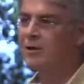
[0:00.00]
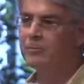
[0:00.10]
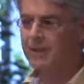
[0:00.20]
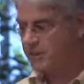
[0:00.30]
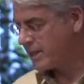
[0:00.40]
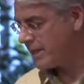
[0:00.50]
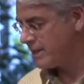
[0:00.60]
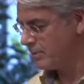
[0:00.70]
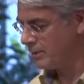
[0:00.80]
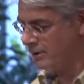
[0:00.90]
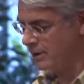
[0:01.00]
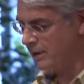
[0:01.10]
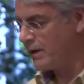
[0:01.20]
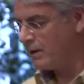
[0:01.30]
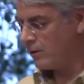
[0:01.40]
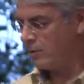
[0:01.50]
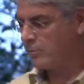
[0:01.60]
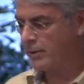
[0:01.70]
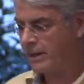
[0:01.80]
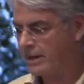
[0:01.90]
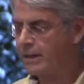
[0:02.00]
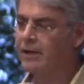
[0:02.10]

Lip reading: can be exchanged with the global market,